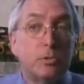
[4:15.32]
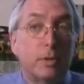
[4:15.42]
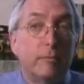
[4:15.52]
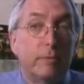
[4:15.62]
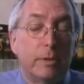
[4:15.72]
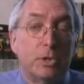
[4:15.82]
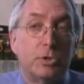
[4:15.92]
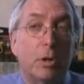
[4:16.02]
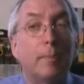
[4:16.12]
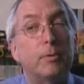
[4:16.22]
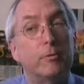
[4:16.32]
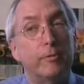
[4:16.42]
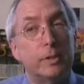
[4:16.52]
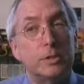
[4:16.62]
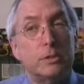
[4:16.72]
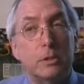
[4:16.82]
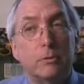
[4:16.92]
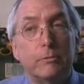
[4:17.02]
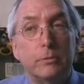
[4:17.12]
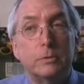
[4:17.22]
looking very sharp. They're a very
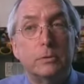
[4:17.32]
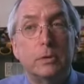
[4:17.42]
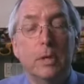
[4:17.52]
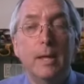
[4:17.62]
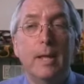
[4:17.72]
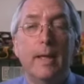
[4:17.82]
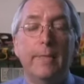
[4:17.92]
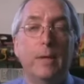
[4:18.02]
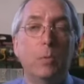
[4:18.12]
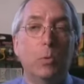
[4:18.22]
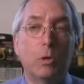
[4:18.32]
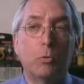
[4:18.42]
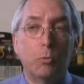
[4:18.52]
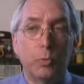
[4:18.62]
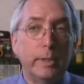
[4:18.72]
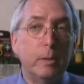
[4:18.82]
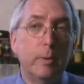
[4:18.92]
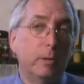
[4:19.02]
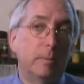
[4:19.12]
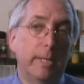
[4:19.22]
subtle filter, and they work really
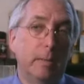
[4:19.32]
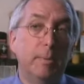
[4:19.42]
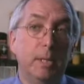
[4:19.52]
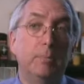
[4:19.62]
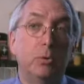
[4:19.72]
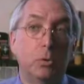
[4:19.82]
well to make people